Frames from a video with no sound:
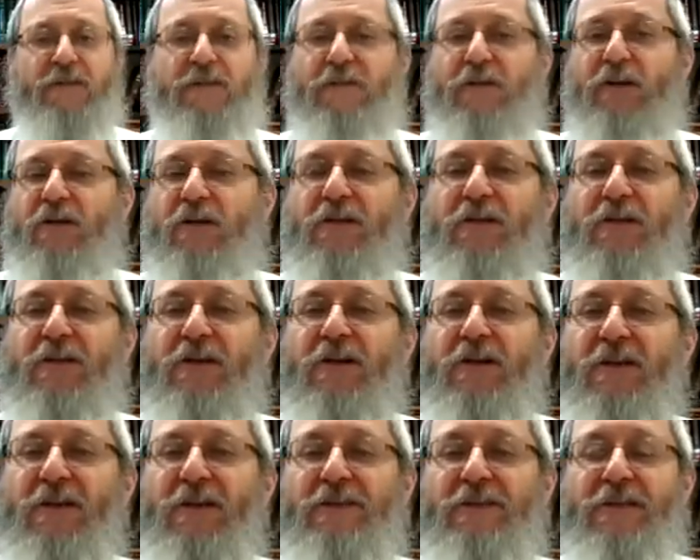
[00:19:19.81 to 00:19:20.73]

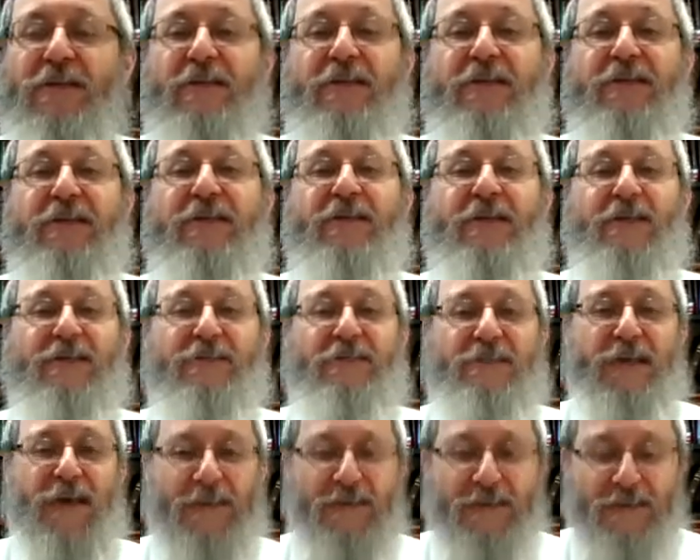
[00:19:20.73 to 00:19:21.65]
they say nichnas
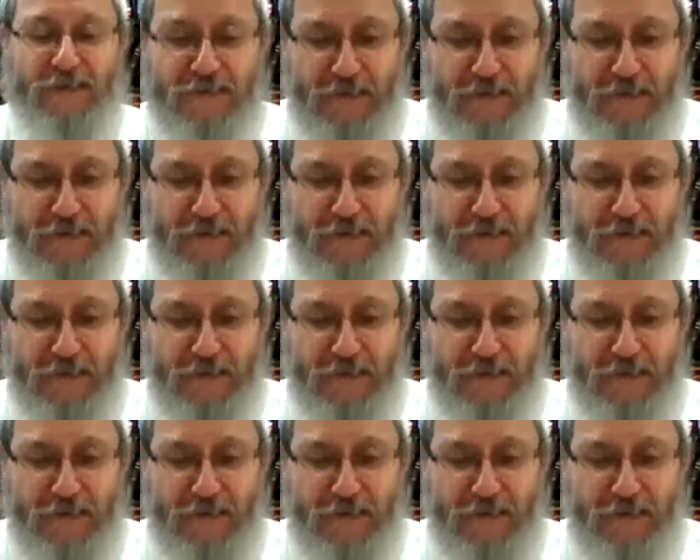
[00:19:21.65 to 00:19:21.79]
yayin